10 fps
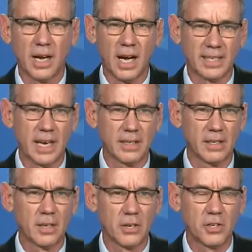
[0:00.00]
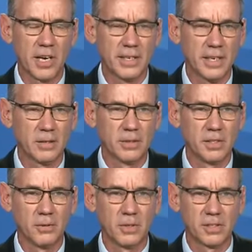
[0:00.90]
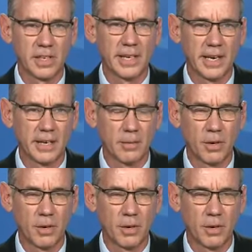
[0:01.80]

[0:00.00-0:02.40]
Well, I, I, can't negotiate here with you on CNN.